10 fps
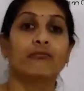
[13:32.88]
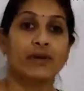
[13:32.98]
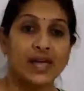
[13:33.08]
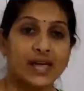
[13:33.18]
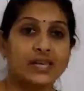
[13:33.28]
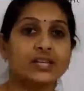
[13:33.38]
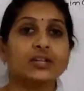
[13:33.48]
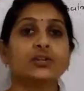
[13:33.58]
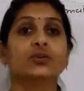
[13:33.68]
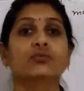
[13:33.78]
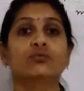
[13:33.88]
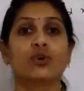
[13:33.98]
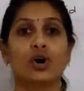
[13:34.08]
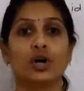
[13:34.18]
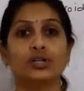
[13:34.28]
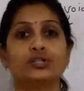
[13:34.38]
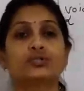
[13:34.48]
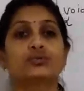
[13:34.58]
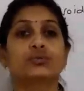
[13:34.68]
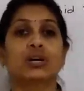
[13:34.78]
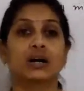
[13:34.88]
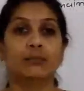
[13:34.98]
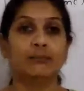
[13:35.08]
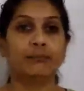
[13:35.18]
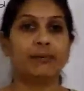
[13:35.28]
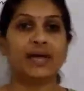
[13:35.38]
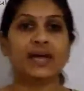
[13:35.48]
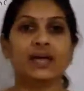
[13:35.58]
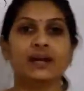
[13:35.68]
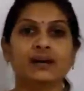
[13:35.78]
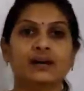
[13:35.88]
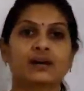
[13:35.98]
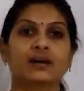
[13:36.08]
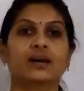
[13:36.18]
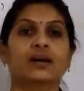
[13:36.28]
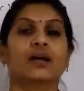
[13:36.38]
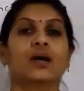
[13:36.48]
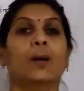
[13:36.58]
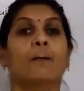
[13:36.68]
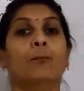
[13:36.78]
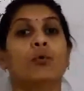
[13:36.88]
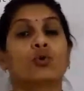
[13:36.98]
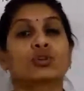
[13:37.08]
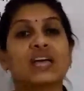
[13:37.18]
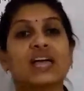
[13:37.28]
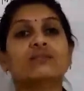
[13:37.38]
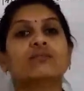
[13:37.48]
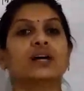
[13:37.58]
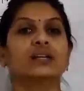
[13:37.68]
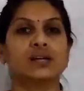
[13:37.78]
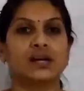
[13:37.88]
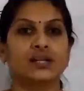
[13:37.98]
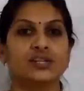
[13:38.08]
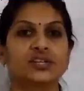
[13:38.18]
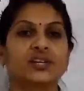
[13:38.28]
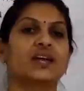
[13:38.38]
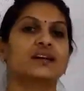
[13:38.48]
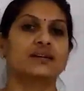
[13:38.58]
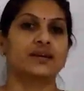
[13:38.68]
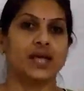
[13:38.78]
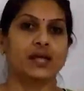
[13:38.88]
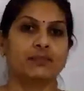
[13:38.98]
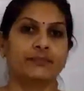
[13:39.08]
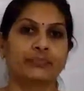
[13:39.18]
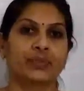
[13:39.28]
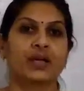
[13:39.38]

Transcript: when you want to compare more than one condition at a time.